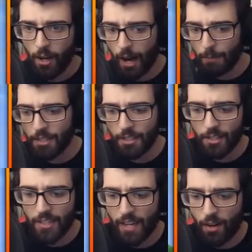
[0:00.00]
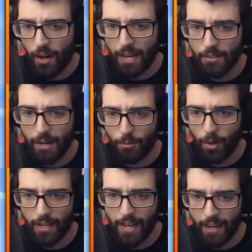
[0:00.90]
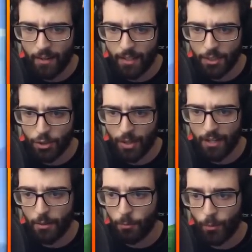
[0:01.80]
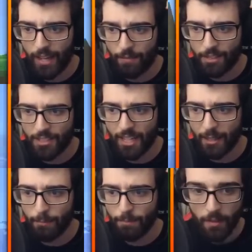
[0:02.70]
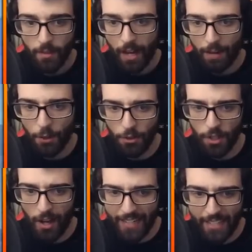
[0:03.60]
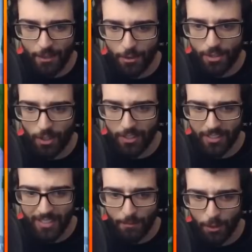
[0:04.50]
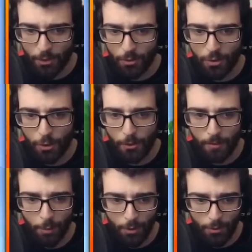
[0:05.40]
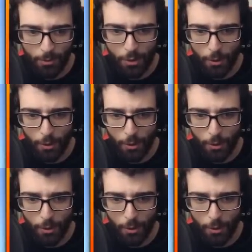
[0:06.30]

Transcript: I'm going to go and get high ground right now and try to go and win out this game. I've got 9 kills, so honestly, I'm not doing too